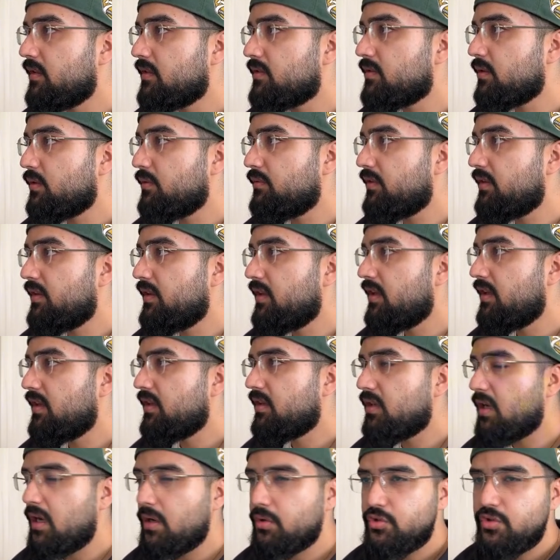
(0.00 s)
It's over
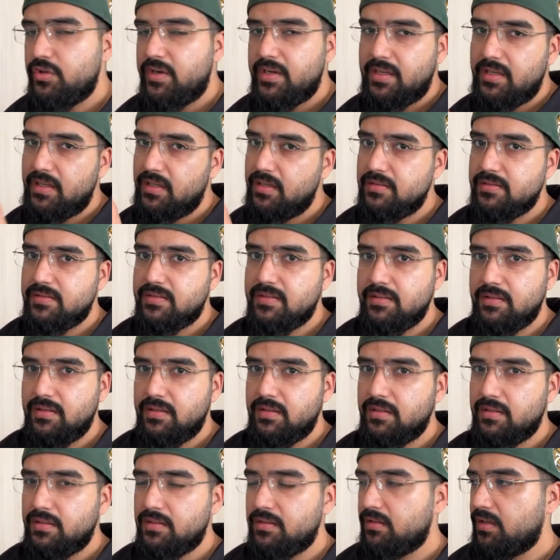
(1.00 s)
there. I'll drag it into
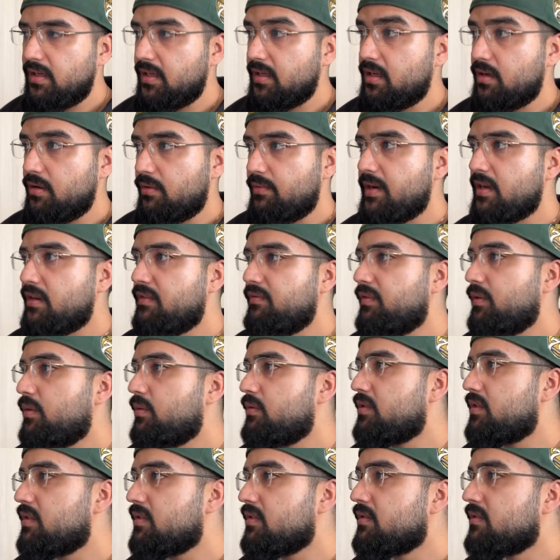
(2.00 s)
the like correct
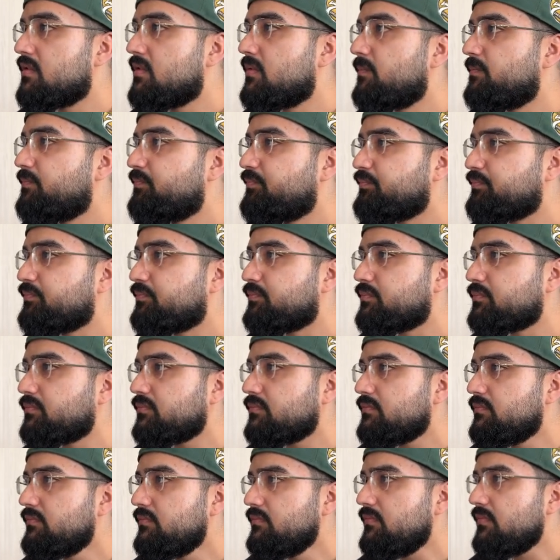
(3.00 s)
folders
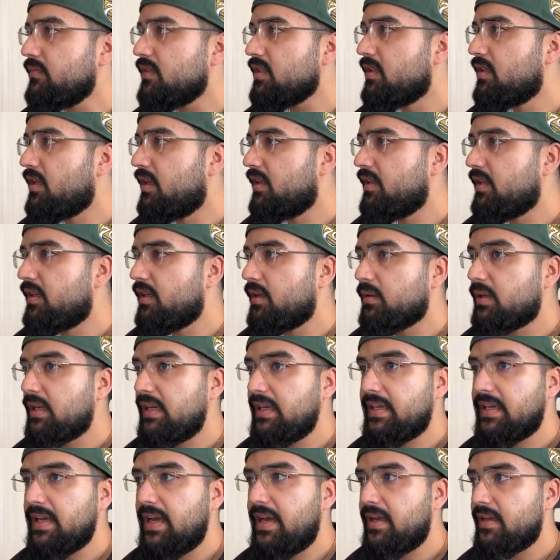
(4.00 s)
and then I'll
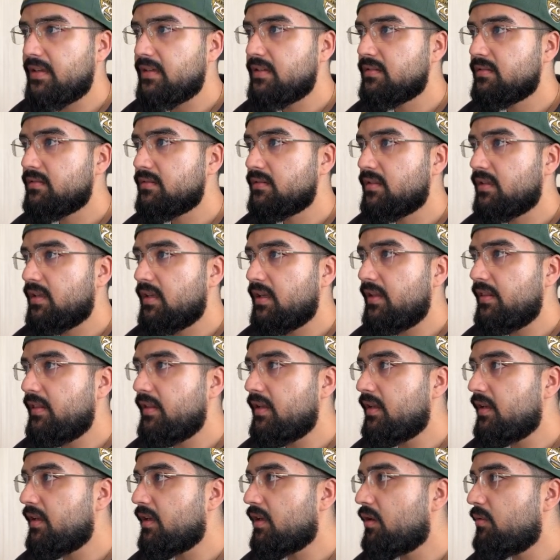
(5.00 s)
click add
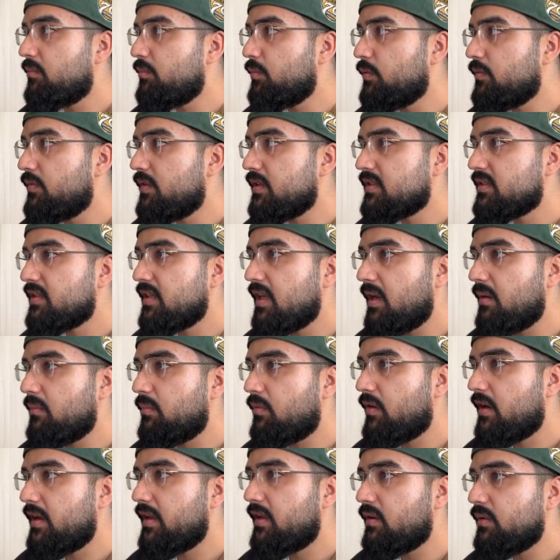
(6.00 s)
and then I'll move this tab
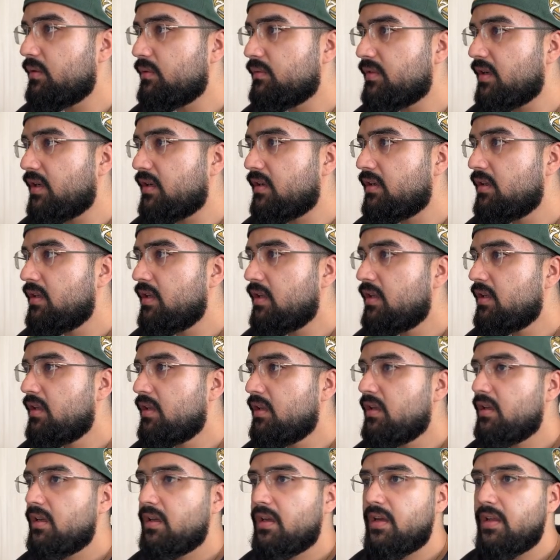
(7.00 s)
right over
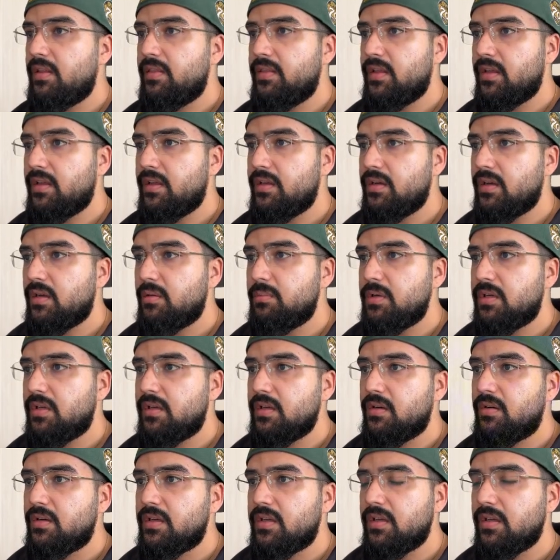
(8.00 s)
and then I'll be
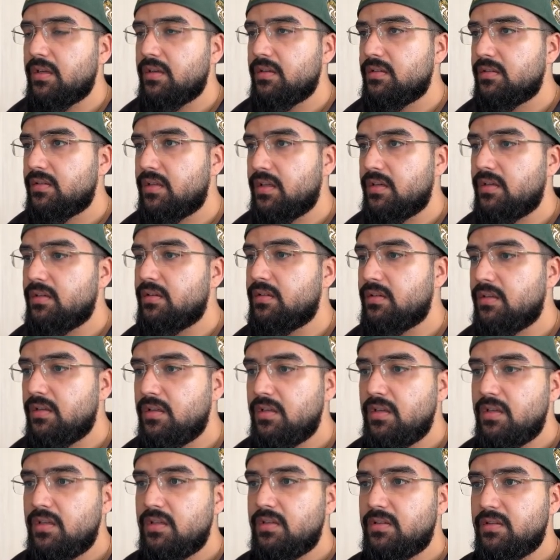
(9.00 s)
like, okay, then
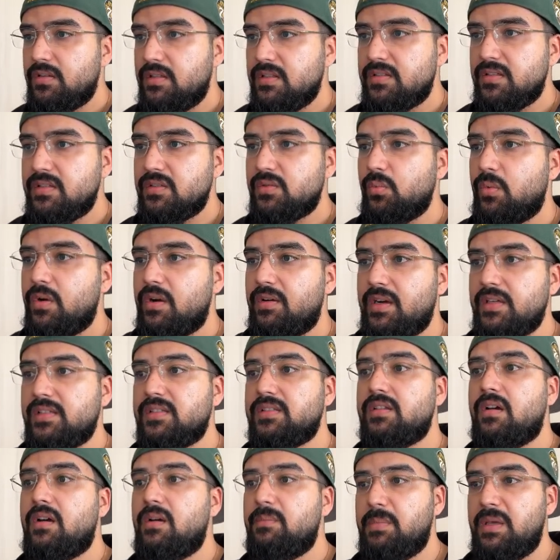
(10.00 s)
this is where I
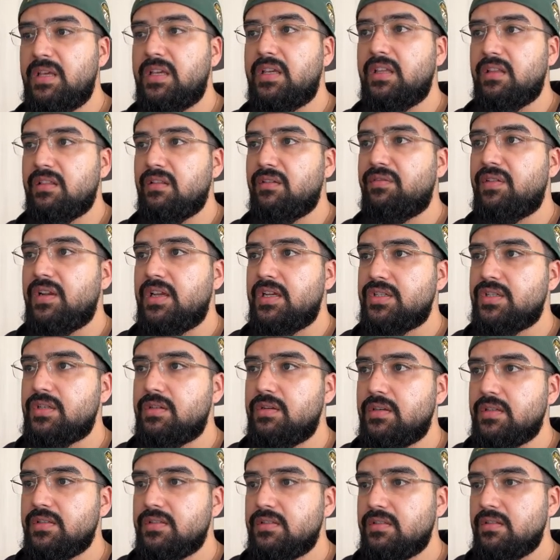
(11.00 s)
start making the
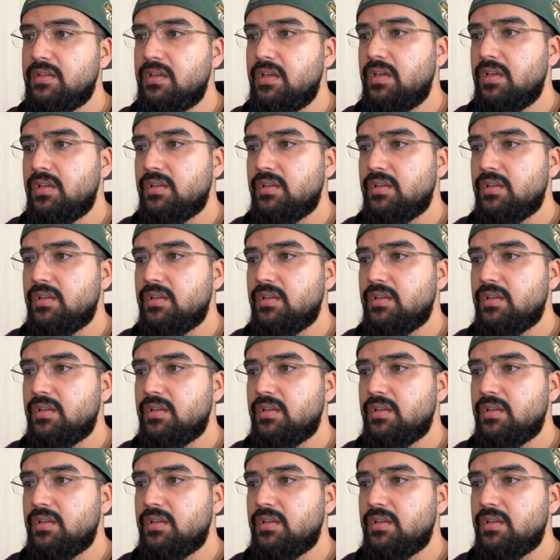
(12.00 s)
flashcards.